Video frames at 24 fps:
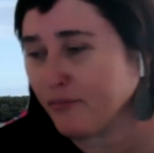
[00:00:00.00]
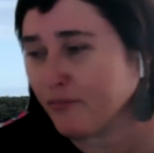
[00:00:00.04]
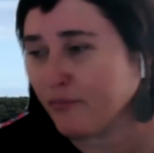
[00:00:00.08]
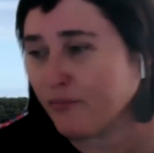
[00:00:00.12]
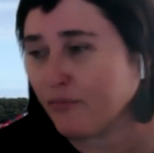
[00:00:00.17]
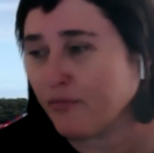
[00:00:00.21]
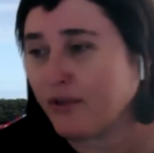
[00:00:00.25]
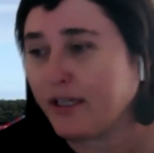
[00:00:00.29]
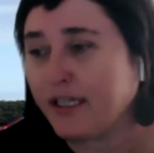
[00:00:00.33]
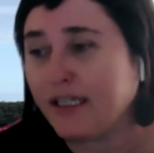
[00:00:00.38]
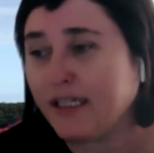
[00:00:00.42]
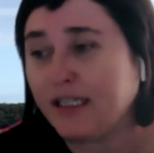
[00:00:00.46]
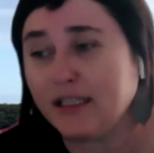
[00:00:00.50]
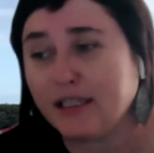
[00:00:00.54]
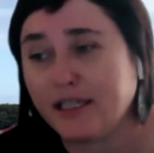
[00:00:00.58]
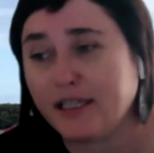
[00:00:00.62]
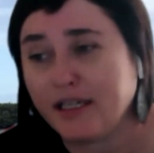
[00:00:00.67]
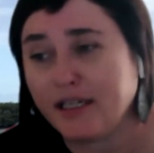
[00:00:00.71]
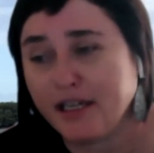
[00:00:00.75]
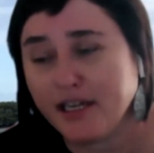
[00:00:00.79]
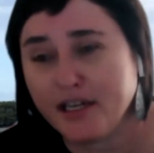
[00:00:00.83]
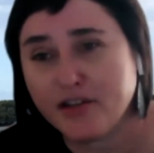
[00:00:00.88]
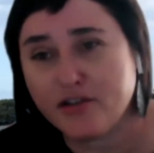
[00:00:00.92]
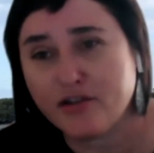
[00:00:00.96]

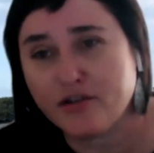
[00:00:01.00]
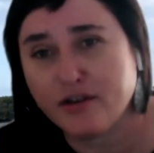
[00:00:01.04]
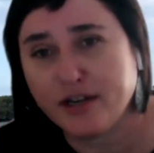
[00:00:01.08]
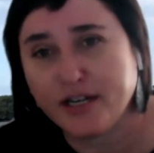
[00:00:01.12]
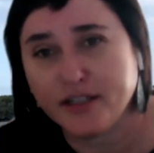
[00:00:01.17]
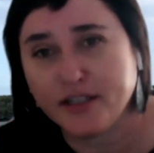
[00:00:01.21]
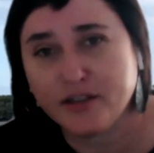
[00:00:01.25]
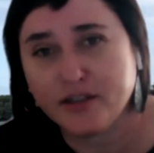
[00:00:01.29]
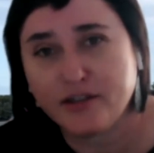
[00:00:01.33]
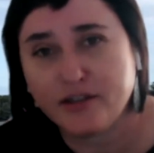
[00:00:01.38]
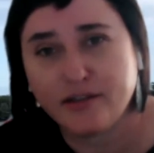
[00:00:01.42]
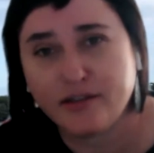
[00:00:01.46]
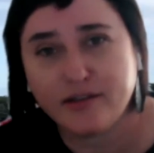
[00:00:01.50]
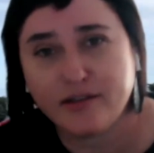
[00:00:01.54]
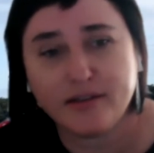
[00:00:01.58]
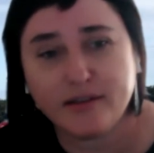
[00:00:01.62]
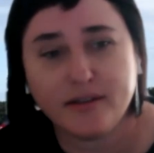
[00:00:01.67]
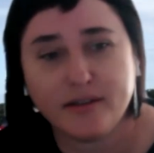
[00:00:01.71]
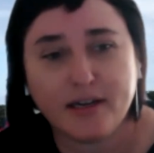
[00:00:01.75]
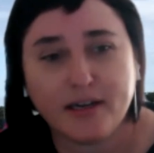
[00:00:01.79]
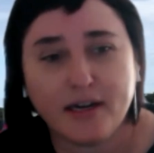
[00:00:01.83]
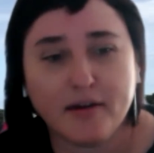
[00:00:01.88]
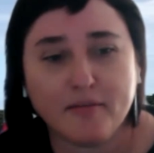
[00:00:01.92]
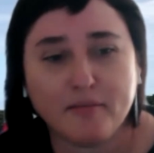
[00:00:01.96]
really
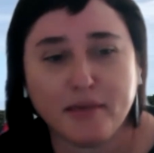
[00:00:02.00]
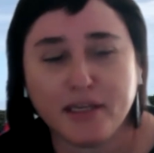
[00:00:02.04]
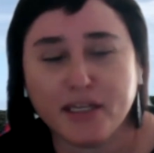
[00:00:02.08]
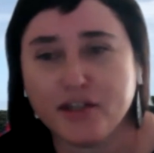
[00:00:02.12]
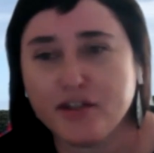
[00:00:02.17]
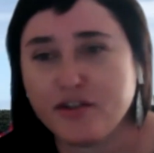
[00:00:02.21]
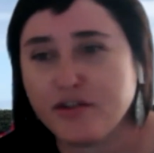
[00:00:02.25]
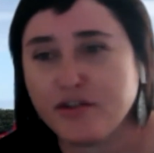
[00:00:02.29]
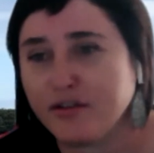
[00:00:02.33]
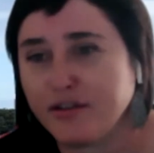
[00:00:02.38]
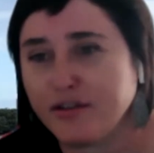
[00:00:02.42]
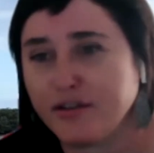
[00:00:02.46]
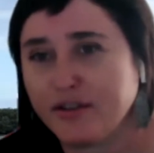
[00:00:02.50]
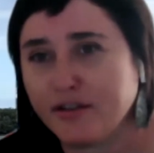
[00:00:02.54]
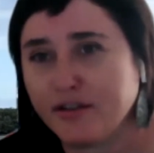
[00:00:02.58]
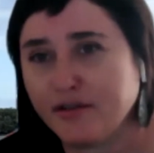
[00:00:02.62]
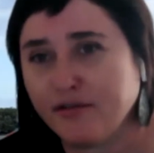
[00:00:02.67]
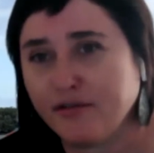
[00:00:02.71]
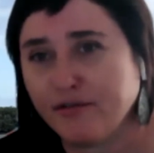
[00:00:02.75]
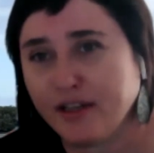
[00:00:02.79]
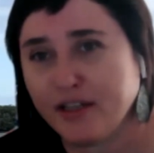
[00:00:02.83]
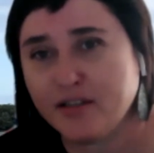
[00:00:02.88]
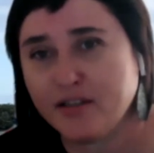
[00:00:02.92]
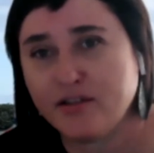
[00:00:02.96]
entrenched issues
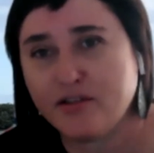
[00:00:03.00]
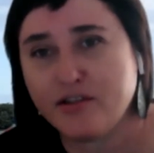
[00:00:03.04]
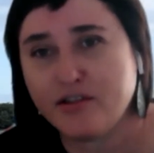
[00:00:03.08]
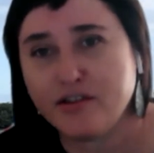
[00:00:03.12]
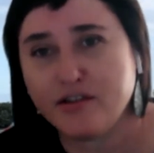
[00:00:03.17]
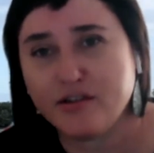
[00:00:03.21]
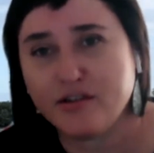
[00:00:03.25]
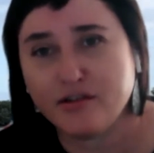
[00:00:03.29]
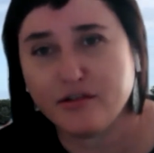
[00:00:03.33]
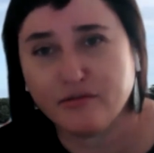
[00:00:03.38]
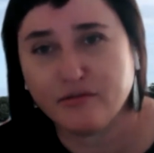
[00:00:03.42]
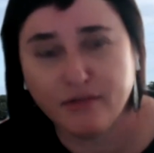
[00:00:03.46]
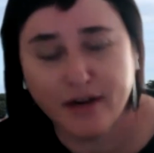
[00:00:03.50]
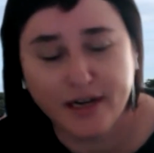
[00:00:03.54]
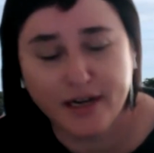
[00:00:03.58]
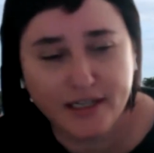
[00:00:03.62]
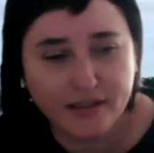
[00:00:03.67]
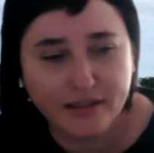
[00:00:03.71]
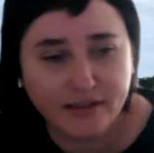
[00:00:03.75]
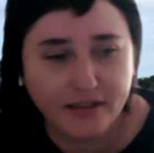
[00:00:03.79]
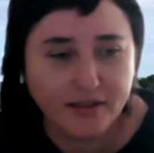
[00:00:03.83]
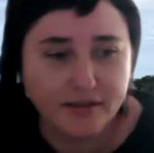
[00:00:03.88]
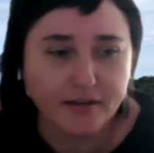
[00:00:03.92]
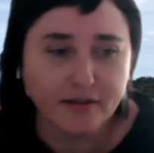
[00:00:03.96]
of institutional
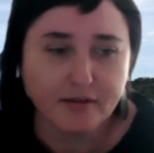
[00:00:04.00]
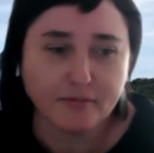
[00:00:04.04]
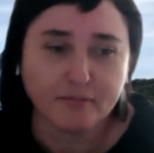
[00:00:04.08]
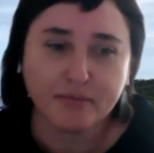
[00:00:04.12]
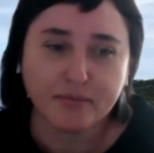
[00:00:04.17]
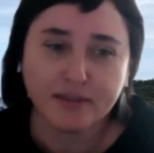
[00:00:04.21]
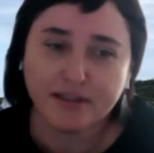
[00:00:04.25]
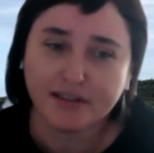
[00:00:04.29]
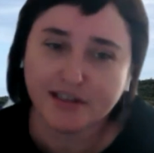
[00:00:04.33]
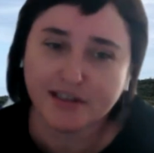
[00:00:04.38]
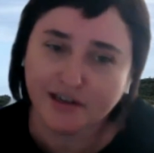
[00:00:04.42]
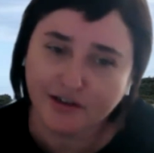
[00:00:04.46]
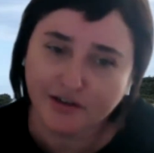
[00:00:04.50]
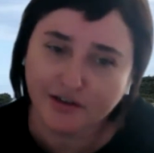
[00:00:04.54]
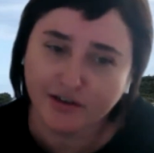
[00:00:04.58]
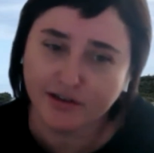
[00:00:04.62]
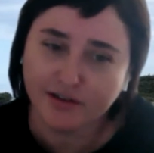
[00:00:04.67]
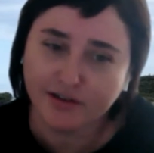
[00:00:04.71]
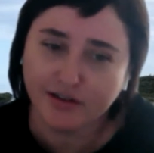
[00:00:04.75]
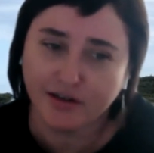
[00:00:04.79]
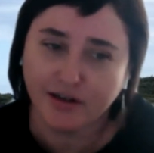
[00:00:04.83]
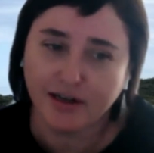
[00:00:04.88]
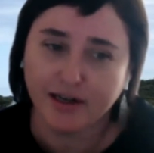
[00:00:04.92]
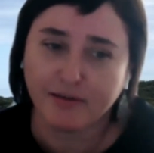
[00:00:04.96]
racism,
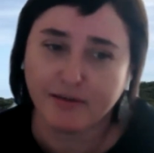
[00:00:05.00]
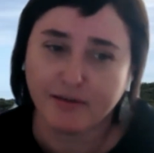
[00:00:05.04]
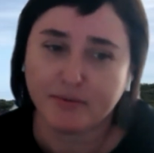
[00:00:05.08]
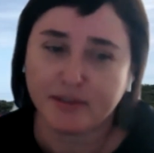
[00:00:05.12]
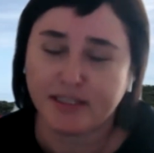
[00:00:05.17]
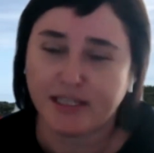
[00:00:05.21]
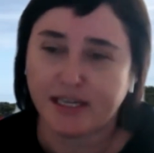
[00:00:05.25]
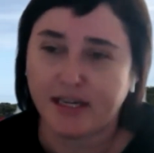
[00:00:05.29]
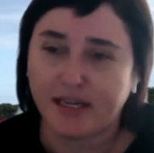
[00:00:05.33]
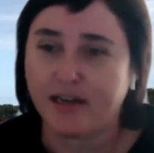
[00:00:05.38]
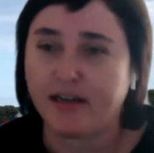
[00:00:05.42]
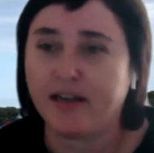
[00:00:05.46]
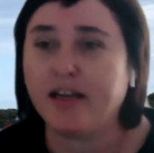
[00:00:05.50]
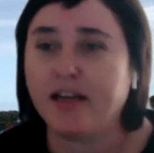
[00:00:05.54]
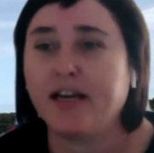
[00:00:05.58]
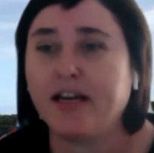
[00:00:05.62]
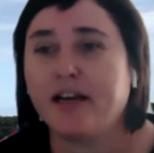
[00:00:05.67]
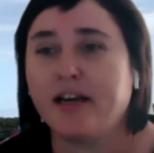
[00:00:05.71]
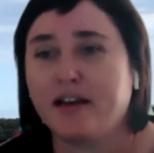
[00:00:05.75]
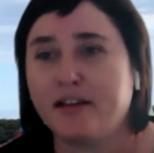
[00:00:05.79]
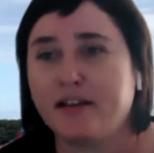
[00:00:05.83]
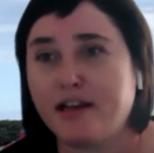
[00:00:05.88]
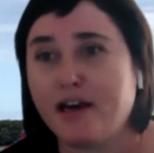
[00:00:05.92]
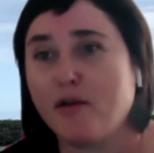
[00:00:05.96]
stereotypes, and
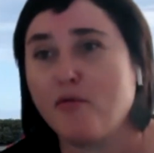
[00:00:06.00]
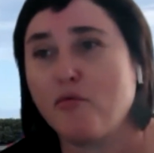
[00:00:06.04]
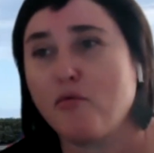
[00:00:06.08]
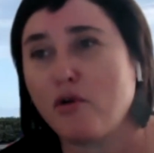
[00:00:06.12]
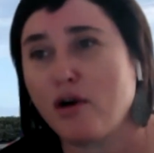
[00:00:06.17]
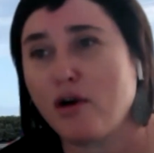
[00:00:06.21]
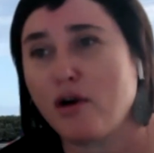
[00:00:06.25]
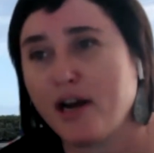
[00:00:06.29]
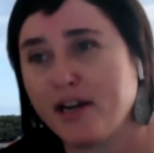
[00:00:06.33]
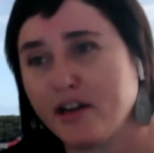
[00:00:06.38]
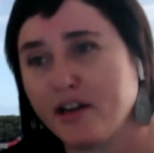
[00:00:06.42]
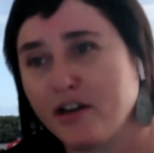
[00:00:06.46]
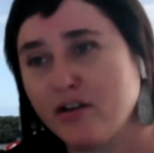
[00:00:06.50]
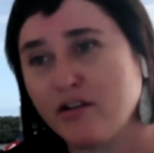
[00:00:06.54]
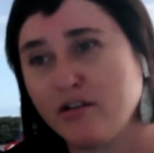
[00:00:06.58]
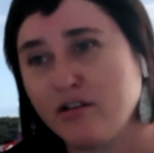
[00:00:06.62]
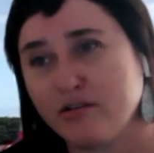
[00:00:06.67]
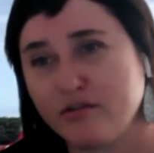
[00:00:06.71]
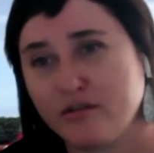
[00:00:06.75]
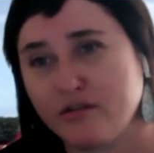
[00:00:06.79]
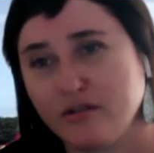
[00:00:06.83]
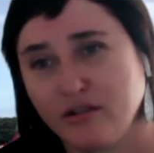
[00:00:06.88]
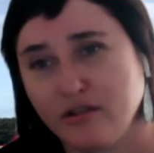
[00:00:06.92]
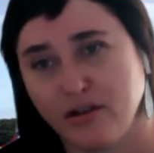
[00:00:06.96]
that wider
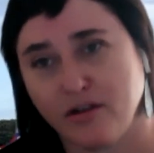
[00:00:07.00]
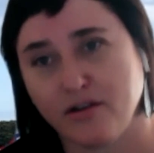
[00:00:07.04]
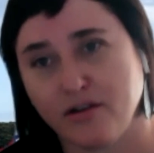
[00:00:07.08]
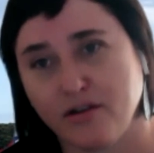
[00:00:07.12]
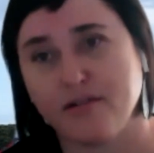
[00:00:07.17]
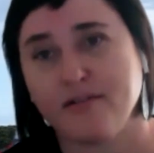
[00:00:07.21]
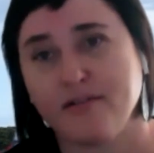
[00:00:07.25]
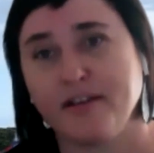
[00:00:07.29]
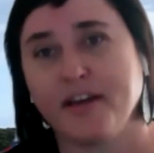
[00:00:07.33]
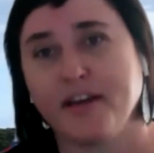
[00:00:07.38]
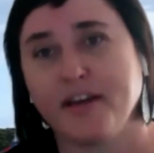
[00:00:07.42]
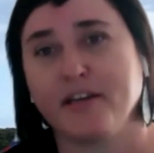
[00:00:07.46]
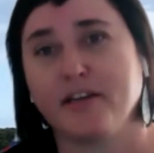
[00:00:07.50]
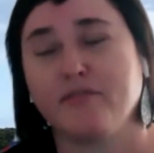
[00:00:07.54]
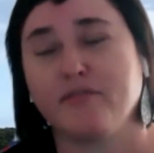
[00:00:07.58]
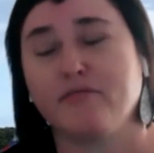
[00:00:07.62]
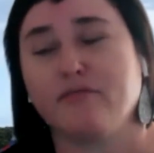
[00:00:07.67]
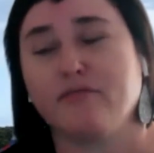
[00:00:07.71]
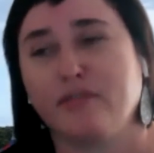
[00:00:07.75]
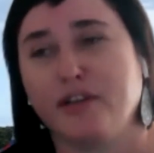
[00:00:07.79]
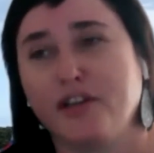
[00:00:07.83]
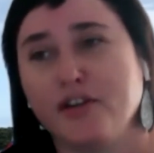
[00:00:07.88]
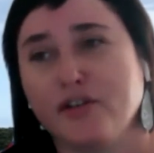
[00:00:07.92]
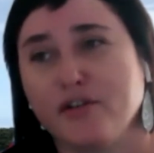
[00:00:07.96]
cultural load that,
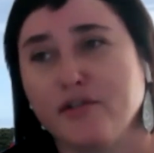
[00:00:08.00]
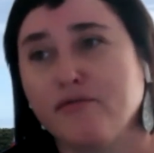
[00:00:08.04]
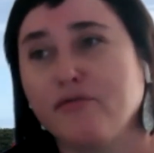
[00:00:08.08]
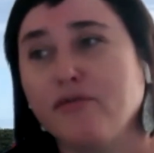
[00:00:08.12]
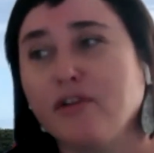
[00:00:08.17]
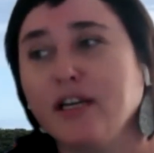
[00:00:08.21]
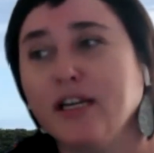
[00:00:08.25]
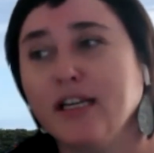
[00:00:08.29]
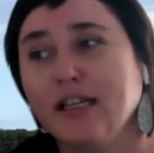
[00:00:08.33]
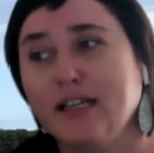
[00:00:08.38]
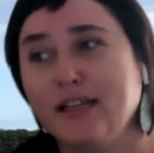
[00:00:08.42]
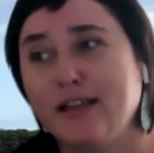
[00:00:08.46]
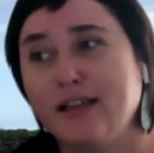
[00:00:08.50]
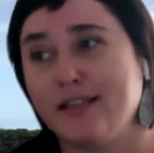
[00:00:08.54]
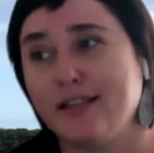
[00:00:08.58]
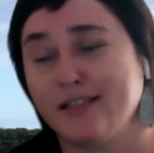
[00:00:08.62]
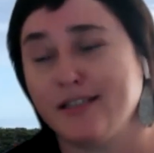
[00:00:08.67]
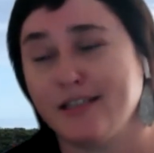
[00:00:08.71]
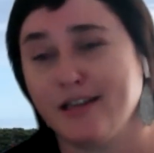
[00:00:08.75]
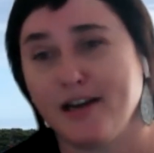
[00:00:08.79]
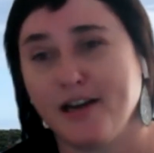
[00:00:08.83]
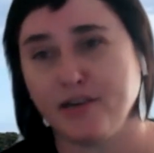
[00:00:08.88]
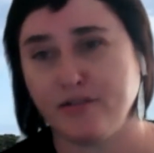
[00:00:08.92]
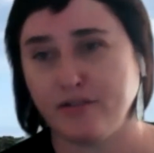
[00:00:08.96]
you know, really the
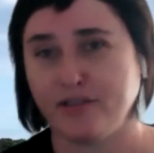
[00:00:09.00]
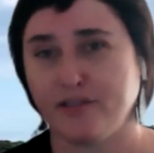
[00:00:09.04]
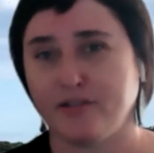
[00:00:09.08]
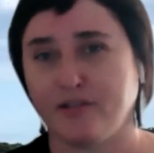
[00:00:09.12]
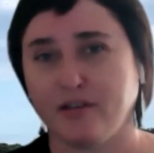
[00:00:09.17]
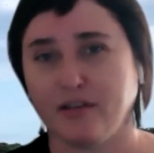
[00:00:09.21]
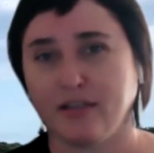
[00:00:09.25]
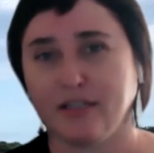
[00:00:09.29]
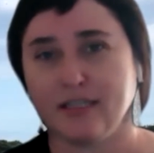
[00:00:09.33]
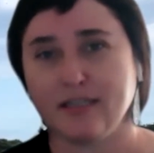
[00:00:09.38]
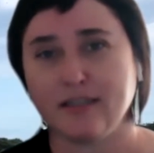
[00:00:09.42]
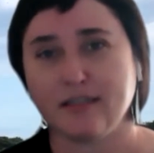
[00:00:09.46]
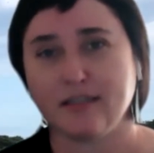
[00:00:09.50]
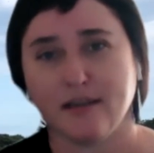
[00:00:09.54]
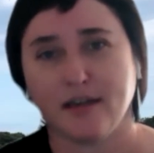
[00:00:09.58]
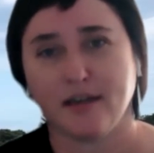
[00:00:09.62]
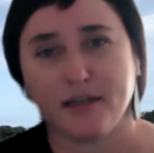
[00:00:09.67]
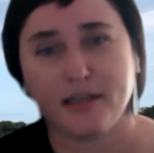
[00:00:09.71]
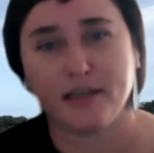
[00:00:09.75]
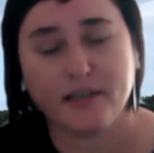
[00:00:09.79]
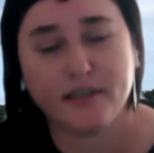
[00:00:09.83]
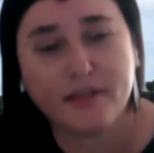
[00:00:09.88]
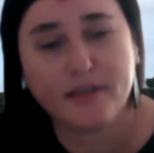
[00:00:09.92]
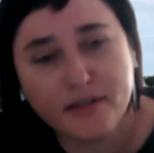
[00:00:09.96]
data is only
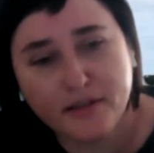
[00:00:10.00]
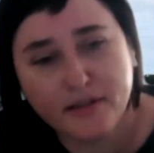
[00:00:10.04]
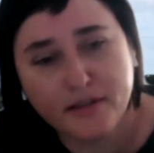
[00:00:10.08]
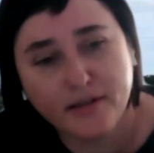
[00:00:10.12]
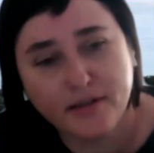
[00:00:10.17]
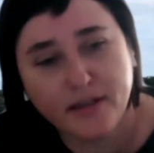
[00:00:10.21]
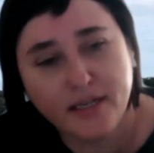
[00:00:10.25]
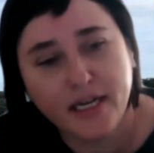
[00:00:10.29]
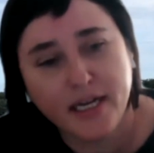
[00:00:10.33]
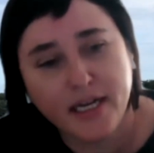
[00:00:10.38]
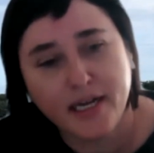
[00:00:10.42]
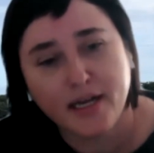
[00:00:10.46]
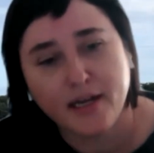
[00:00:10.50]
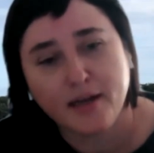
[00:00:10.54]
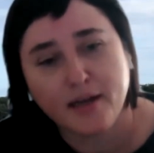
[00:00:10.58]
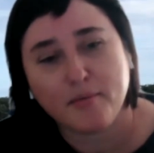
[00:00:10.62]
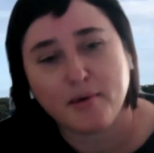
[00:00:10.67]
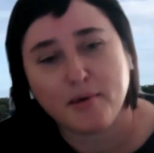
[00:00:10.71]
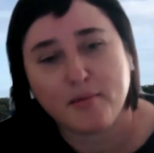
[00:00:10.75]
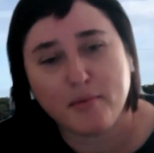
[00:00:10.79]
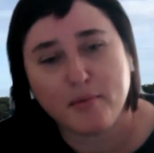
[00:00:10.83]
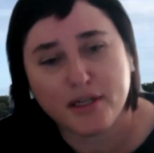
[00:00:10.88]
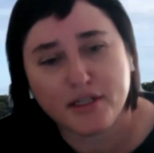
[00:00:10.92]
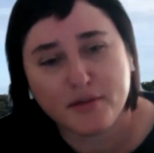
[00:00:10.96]
starting to
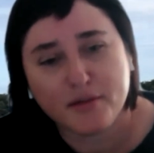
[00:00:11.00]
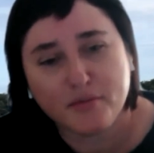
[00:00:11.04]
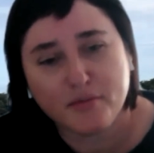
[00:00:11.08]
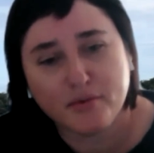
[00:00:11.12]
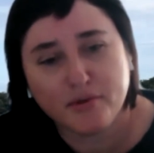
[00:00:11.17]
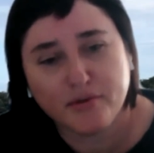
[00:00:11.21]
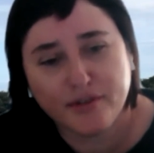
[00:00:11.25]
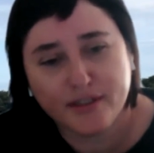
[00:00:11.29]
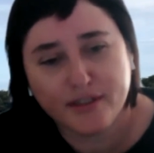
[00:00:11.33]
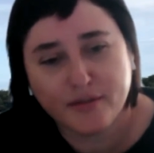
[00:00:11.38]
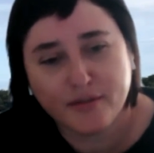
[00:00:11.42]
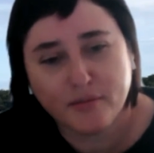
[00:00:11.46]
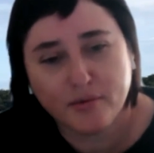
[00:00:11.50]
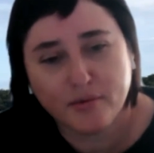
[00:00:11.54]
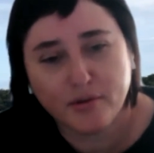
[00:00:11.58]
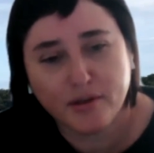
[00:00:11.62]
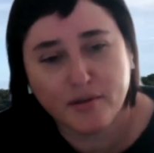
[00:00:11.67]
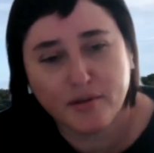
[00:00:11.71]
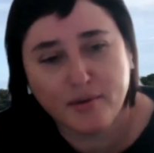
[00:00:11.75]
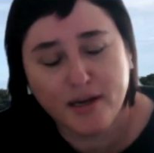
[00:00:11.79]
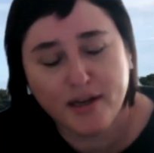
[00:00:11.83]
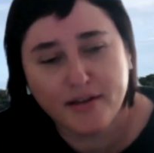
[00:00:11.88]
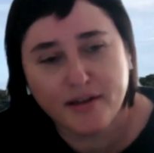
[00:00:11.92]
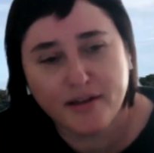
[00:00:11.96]
be much more visible